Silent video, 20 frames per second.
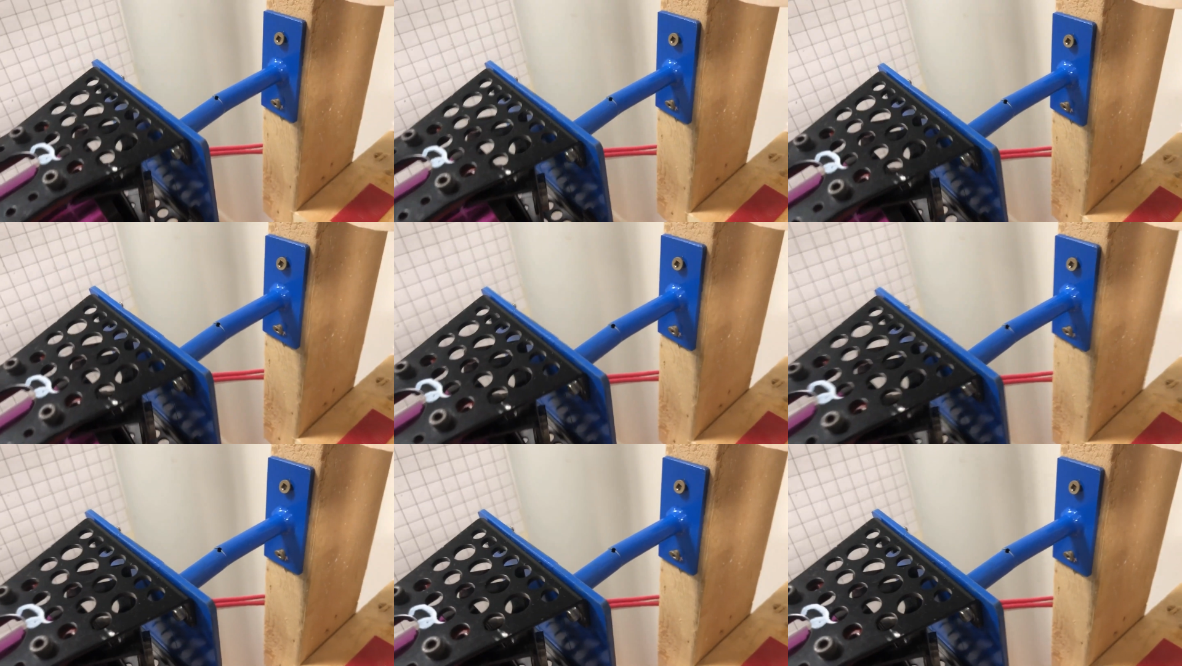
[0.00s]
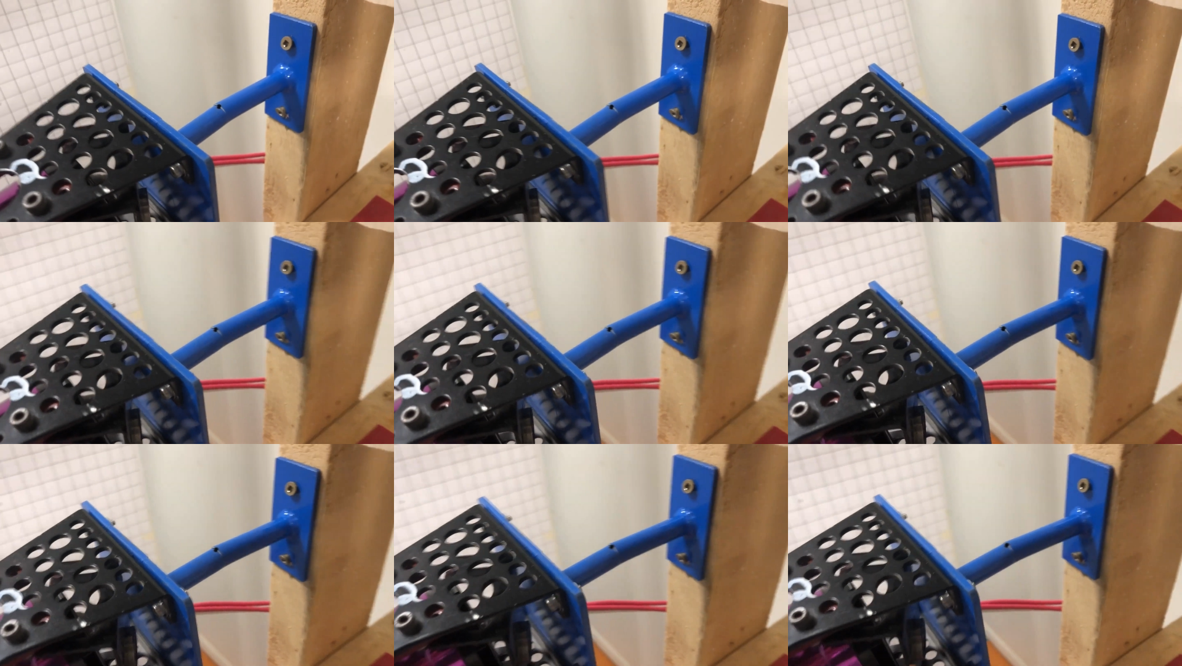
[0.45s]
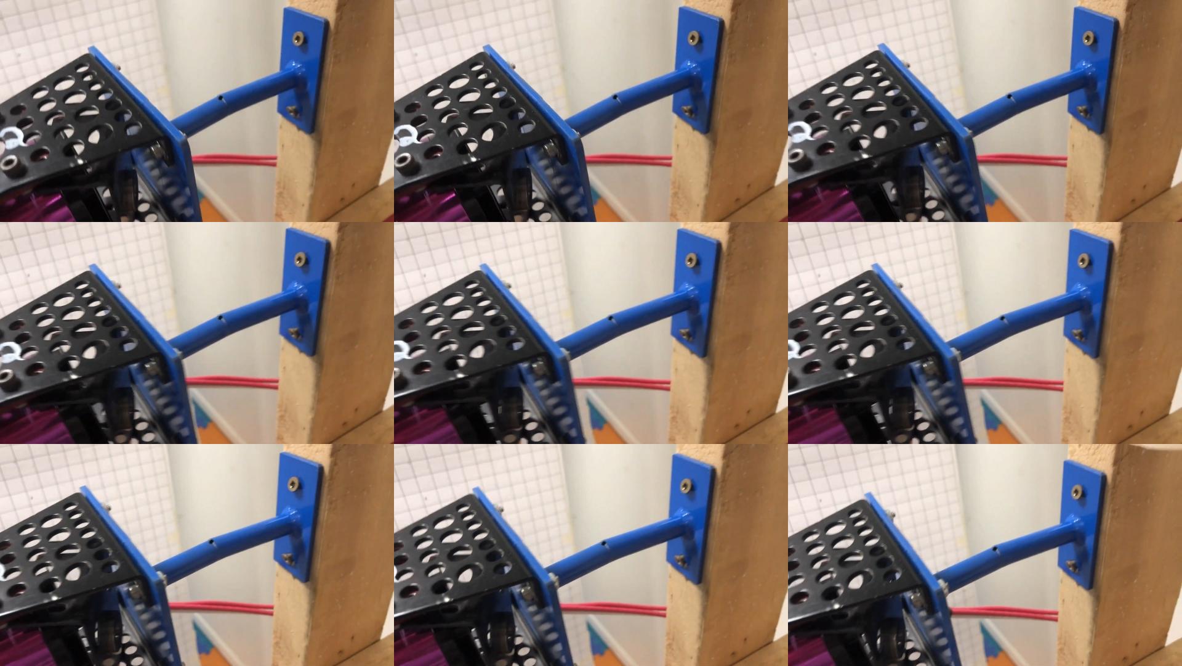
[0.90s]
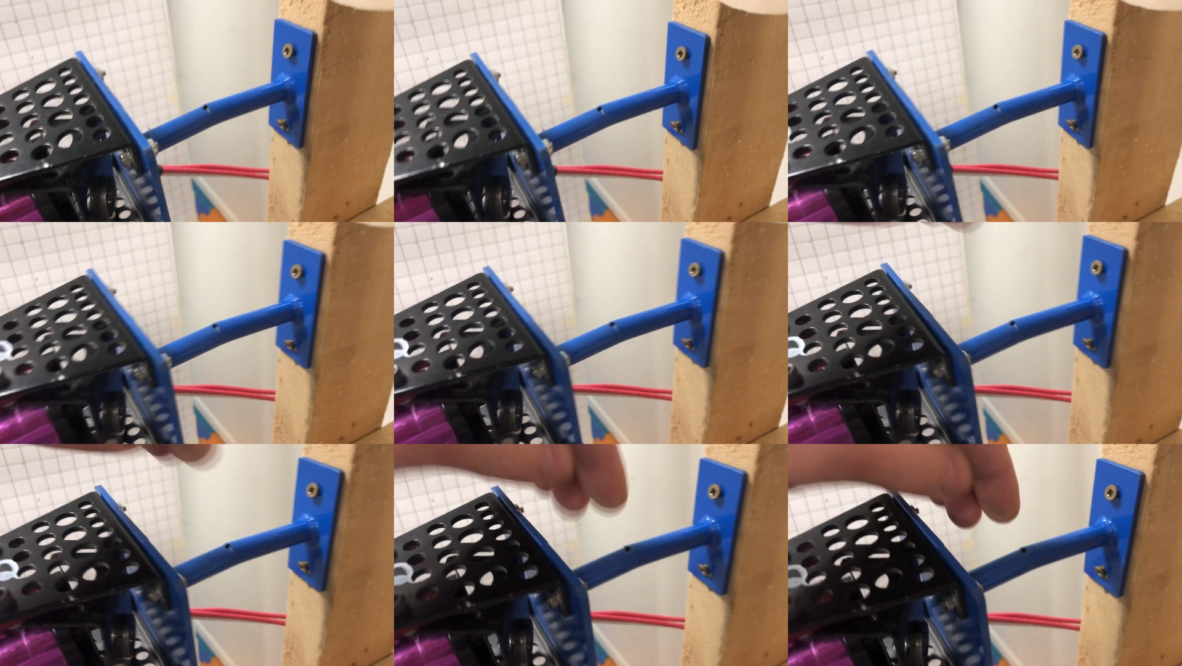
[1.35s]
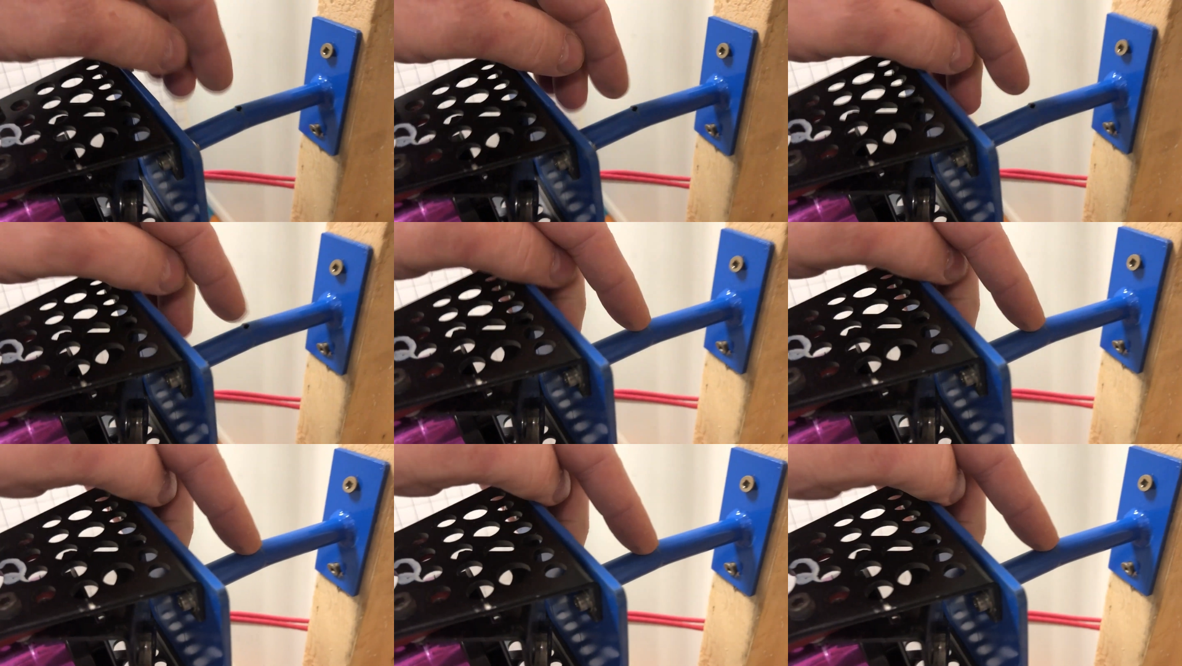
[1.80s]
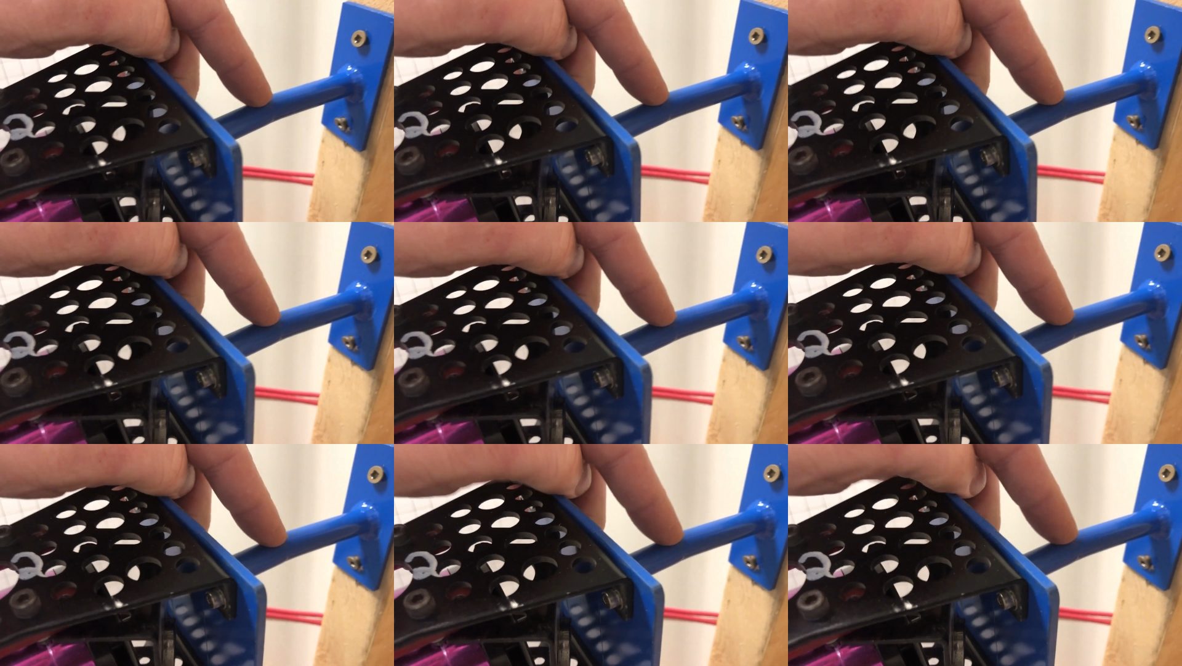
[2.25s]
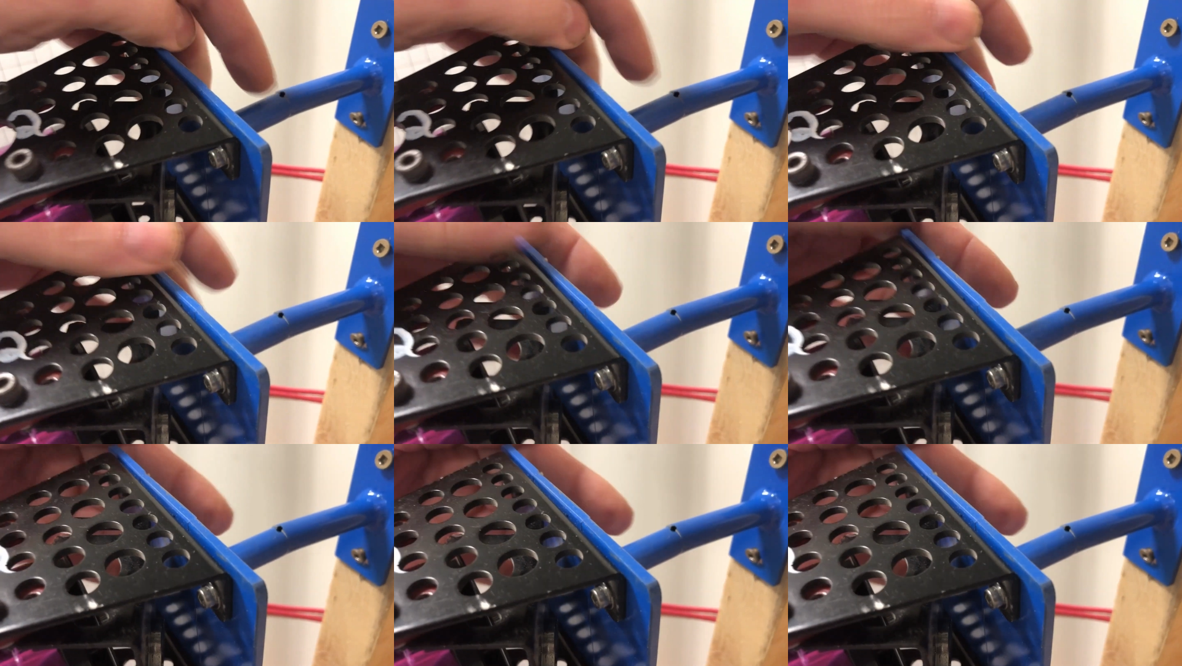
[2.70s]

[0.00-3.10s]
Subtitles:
[unreadable: no face in view]